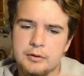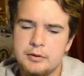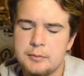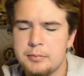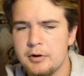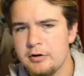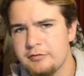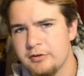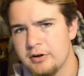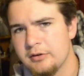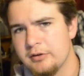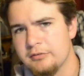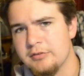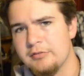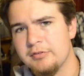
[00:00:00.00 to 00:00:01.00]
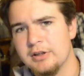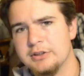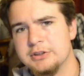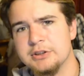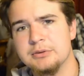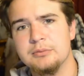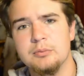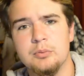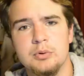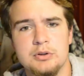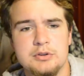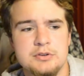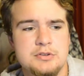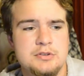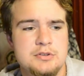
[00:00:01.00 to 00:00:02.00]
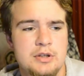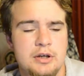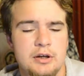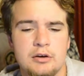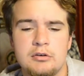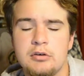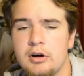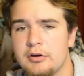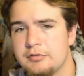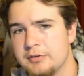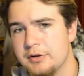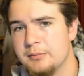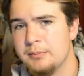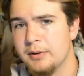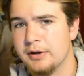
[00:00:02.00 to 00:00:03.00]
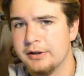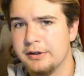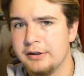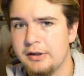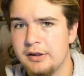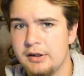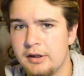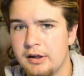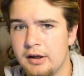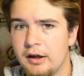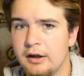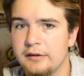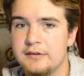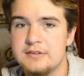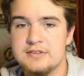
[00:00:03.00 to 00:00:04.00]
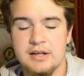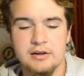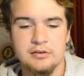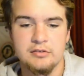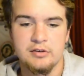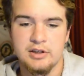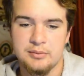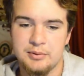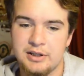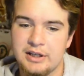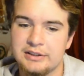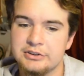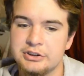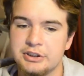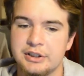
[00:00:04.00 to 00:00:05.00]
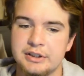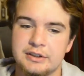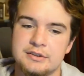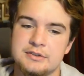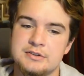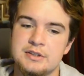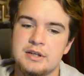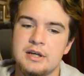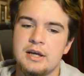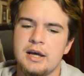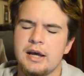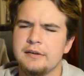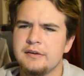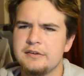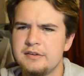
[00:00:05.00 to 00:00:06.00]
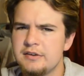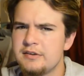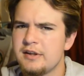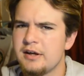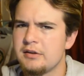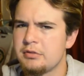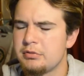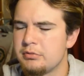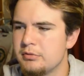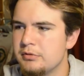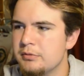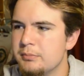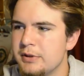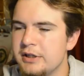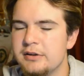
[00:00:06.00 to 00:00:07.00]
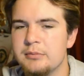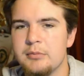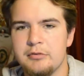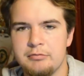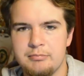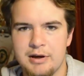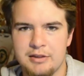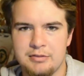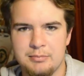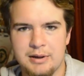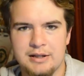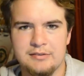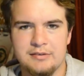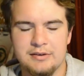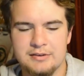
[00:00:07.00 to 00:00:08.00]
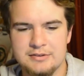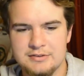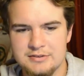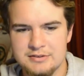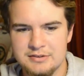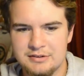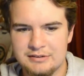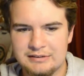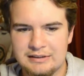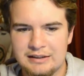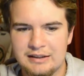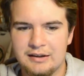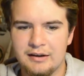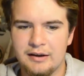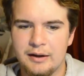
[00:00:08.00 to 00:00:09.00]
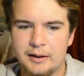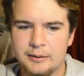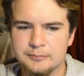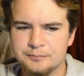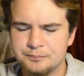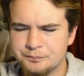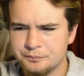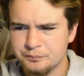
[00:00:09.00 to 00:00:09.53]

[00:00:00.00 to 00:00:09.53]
profile of the fletching was crafted by these aerodynamic engineers, and they did that through the medium of mathematics. So